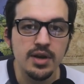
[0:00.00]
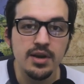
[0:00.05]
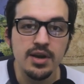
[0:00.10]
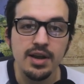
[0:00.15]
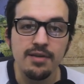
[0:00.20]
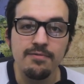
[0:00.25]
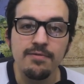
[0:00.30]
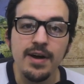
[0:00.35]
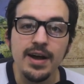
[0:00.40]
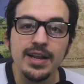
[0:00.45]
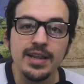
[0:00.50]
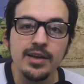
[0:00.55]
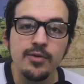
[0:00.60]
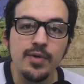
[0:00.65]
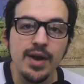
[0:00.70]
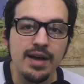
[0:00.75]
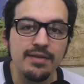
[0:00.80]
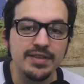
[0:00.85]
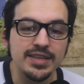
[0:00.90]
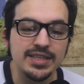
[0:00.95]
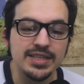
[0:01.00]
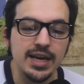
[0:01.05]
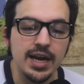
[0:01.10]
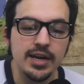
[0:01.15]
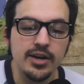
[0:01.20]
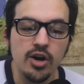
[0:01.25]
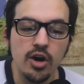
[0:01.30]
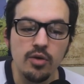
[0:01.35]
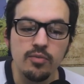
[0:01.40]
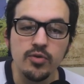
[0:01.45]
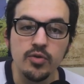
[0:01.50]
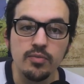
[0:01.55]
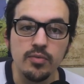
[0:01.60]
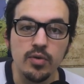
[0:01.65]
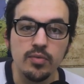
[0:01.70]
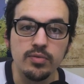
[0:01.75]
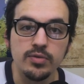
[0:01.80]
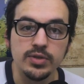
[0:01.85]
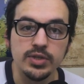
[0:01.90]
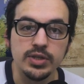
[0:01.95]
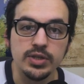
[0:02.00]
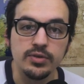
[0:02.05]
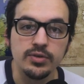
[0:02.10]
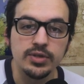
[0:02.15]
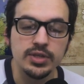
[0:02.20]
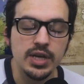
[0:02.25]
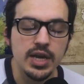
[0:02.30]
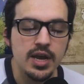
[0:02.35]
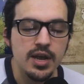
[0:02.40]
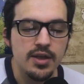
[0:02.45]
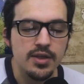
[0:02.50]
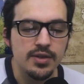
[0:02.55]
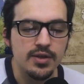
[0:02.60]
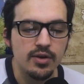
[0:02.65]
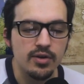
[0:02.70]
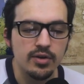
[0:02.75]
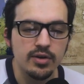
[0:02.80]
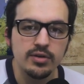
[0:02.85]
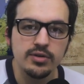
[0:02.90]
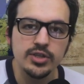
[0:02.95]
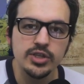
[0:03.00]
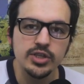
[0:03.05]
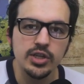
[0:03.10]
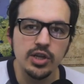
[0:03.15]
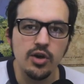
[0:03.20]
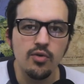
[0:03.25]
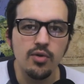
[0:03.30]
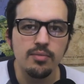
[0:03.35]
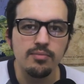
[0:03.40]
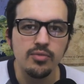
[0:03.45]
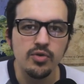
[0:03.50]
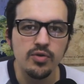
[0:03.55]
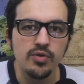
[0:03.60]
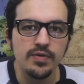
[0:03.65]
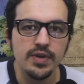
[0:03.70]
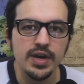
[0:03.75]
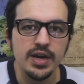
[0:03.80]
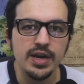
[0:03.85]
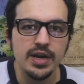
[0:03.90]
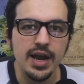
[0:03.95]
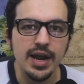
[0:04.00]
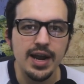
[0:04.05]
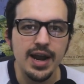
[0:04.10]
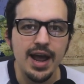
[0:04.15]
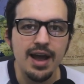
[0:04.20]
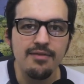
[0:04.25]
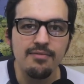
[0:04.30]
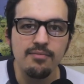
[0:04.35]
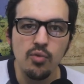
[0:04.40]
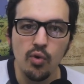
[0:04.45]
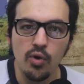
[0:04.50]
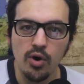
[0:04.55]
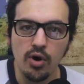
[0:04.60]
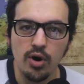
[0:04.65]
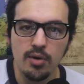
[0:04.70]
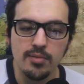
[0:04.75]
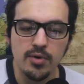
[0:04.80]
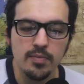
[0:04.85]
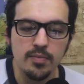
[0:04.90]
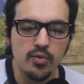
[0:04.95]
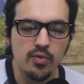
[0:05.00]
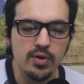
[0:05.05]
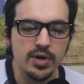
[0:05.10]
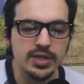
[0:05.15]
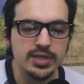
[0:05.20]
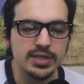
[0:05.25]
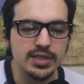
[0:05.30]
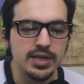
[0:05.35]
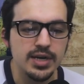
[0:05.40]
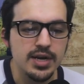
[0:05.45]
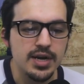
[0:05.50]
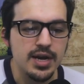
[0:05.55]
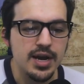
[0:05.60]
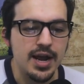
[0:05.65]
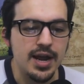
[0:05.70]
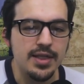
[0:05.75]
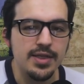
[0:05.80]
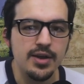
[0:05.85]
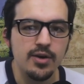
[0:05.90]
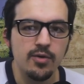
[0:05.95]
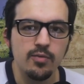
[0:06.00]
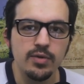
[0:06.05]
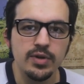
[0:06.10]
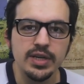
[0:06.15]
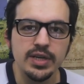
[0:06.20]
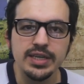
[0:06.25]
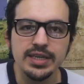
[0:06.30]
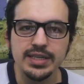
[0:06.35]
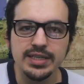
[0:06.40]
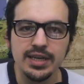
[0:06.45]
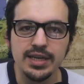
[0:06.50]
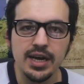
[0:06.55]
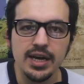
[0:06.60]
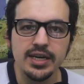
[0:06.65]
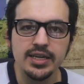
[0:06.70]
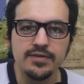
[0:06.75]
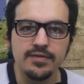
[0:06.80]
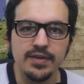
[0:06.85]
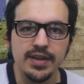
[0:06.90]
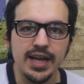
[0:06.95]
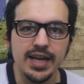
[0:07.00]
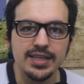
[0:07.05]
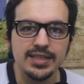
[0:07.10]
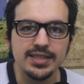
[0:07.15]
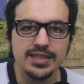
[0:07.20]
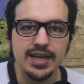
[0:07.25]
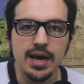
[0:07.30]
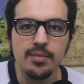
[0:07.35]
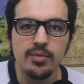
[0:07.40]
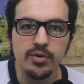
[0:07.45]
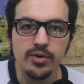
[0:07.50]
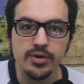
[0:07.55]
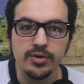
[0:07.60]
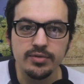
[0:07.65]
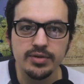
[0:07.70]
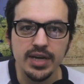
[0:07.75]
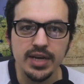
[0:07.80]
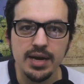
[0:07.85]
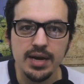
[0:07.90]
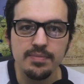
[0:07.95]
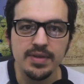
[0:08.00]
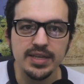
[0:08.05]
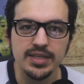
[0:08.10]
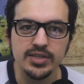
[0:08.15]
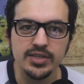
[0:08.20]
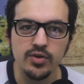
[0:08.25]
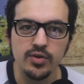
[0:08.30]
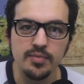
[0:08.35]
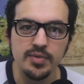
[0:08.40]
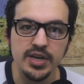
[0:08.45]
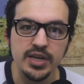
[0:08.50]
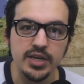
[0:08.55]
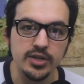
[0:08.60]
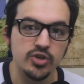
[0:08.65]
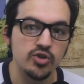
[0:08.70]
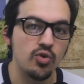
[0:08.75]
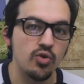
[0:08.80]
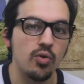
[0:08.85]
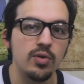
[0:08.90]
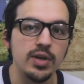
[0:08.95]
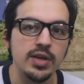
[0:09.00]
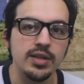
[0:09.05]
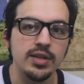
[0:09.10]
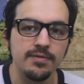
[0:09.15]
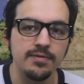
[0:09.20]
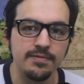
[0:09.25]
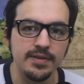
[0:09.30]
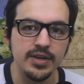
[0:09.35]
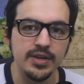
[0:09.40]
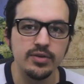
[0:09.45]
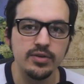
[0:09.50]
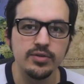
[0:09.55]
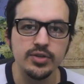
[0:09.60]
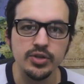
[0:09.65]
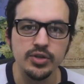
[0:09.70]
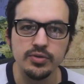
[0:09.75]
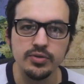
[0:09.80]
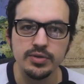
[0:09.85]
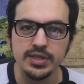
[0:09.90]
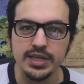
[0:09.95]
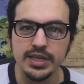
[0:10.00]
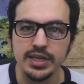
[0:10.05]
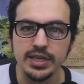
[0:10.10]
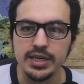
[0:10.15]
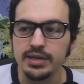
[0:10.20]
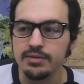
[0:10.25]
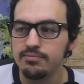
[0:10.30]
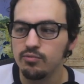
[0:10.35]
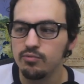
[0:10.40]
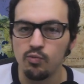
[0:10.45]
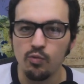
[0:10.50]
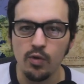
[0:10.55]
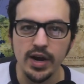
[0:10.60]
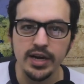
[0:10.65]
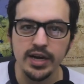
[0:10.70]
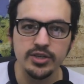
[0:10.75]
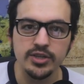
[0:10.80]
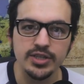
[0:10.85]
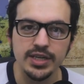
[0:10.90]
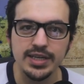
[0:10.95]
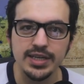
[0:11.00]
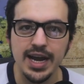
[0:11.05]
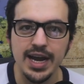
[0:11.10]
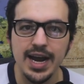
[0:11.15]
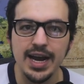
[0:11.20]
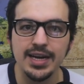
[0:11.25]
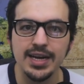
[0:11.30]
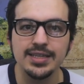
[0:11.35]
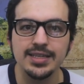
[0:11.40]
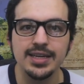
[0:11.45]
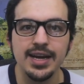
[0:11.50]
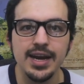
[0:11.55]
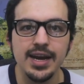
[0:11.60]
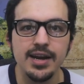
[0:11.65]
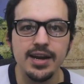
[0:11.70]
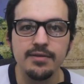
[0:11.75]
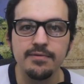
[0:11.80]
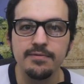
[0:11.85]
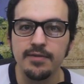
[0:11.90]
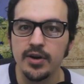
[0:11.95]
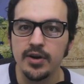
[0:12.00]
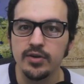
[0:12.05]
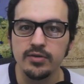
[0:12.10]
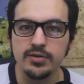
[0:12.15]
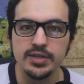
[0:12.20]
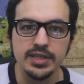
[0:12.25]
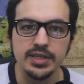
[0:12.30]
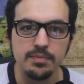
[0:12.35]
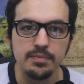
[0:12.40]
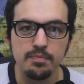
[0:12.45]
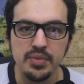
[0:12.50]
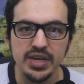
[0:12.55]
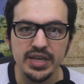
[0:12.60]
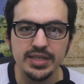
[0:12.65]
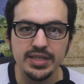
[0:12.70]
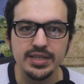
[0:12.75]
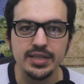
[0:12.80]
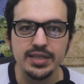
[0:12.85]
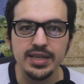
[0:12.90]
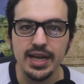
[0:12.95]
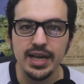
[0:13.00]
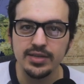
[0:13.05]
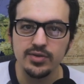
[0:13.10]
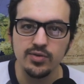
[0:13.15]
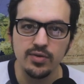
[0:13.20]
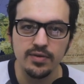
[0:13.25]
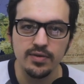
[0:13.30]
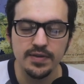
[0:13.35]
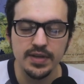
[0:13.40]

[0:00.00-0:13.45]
And finally, we have the Saikomu mobile suits. They're a little slower moving and have more armor points, and they're really designed for that cyber new type that's going to be controlling the field using ranged attacks and funnels and bits and that sort of